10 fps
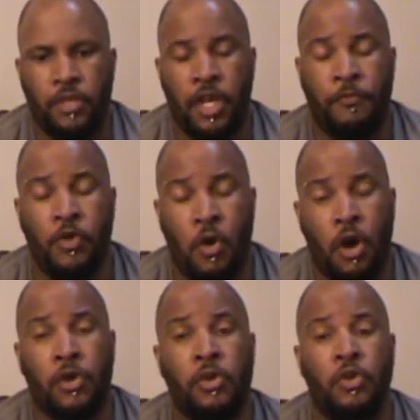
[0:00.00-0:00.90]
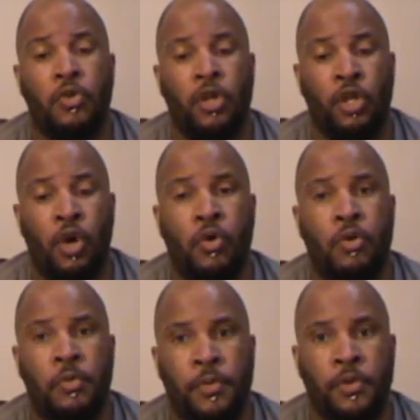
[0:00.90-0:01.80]
if you are gonna go on a low
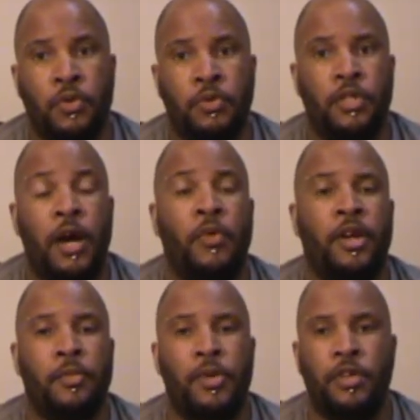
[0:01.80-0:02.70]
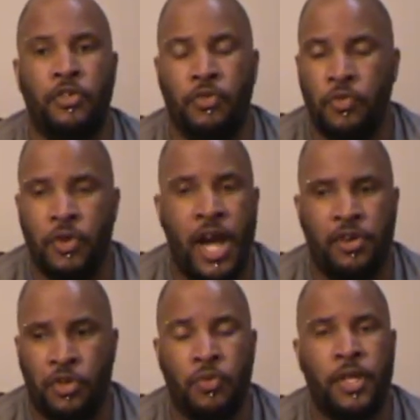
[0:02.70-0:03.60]
or reduce, I recommend you do
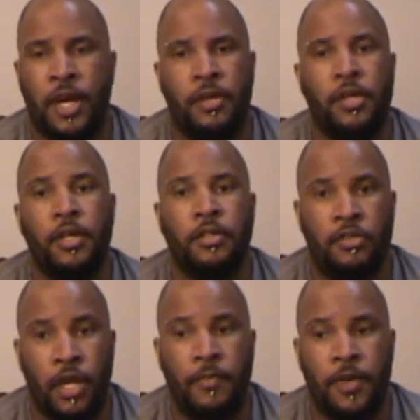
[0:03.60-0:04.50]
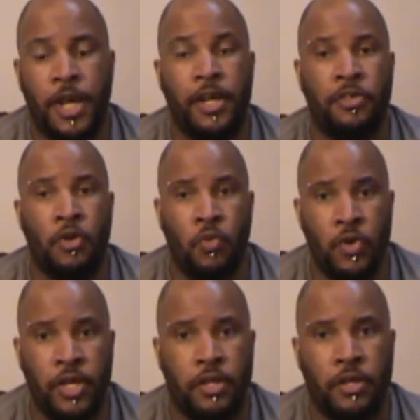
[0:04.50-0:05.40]
not do that 7 days a
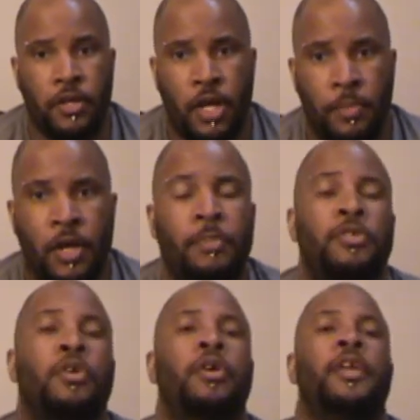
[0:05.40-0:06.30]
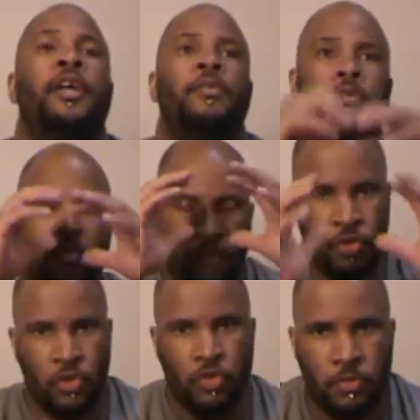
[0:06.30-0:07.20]
week. I'm sorry, not a
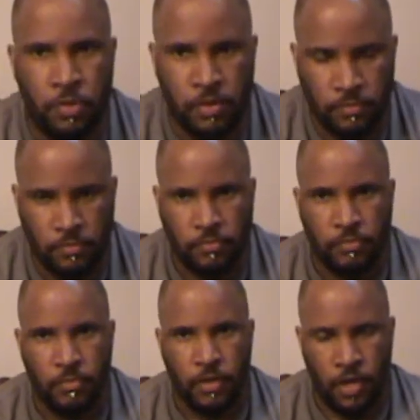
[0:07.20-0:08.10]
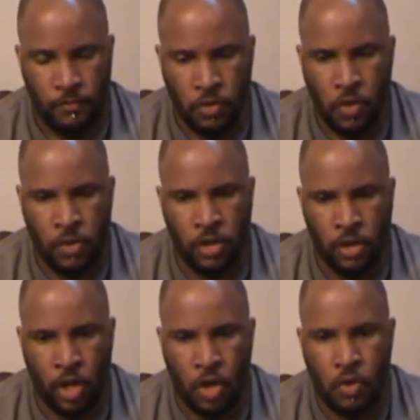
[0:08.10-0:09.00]
reduce, but if you go on
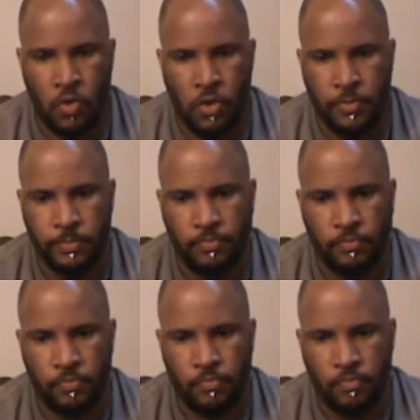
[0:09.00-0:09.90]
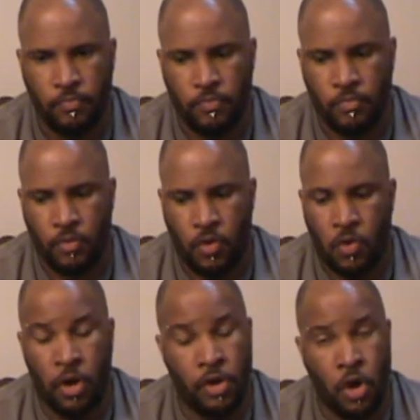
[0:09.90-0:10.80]
a low
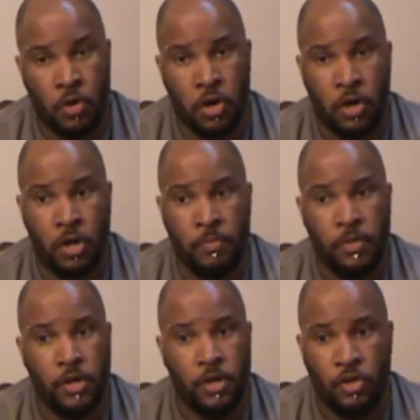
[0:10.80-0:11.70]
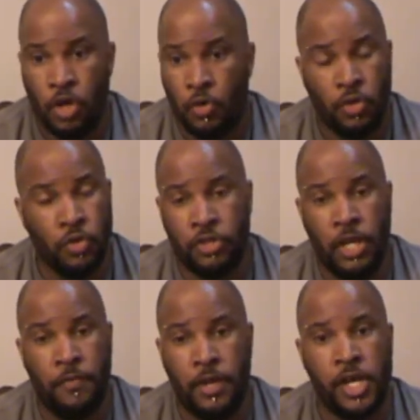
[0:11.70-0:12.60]
or a no carb, don't do it
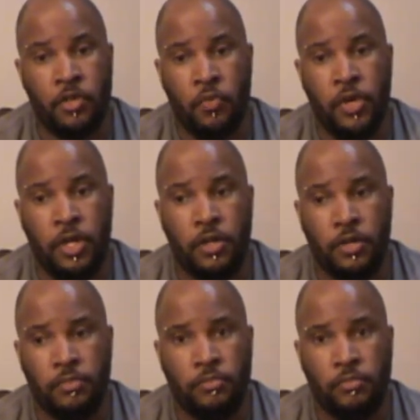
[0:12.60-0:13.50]
7 days a week.